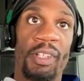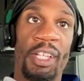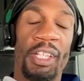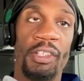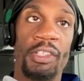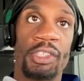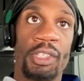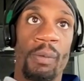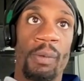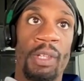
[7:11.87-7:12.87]
and he
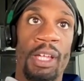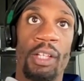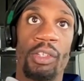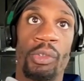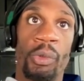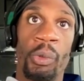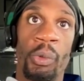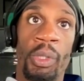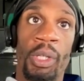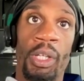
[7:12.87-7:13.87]
discovered that through